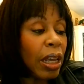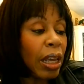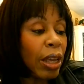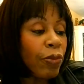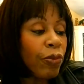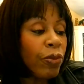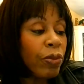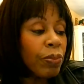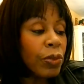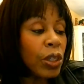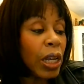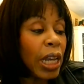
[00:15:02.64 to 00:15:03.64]
if
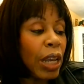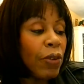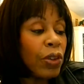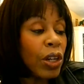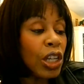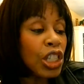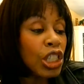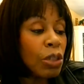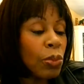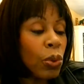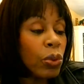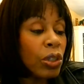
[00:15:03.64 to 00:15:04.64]
so even a
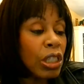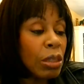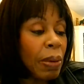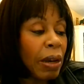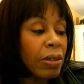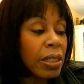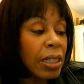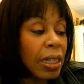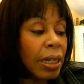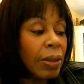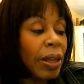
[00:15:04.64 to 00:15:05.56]
small disparity